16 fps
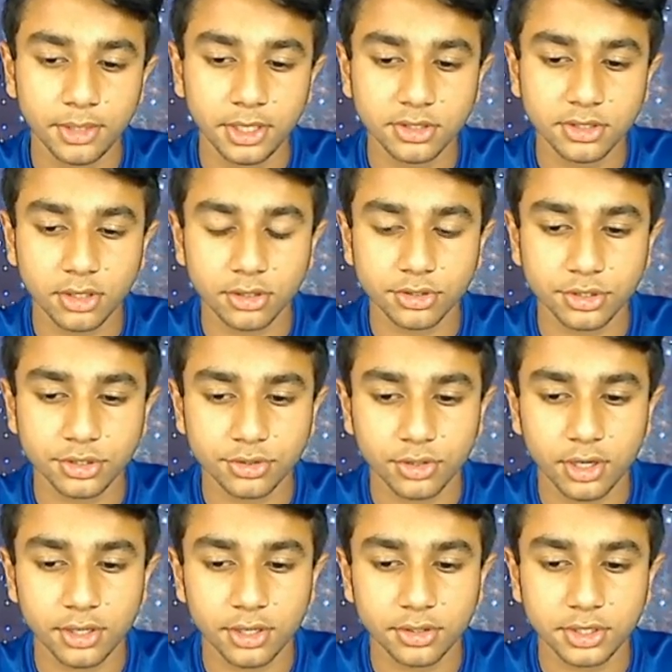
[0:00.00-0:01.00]
So I'll just
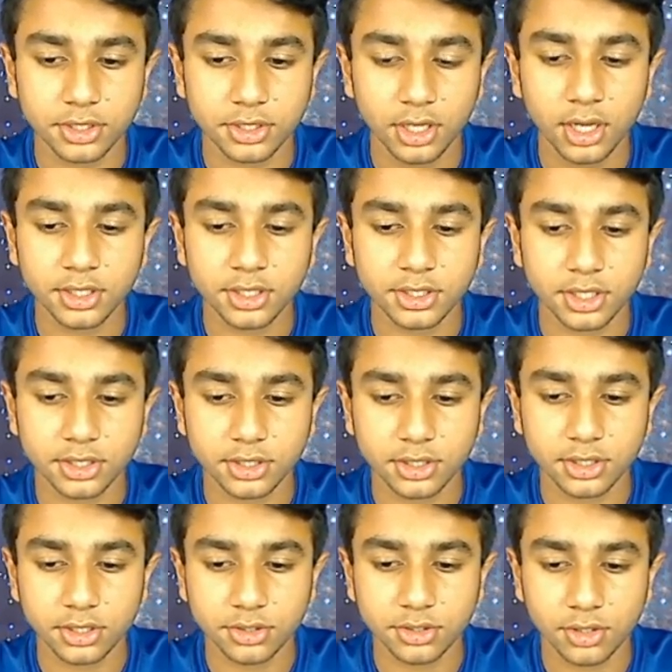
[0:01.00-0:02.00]
draw out this
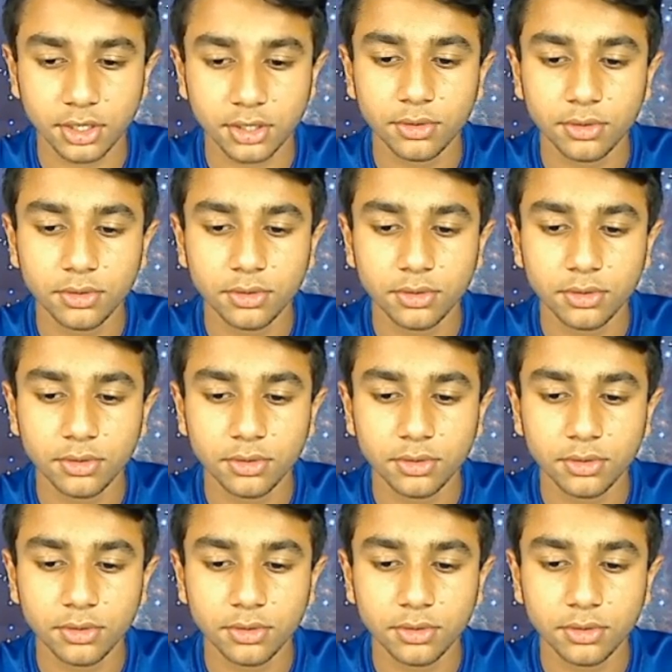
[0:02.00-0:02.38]
isosceles triangle.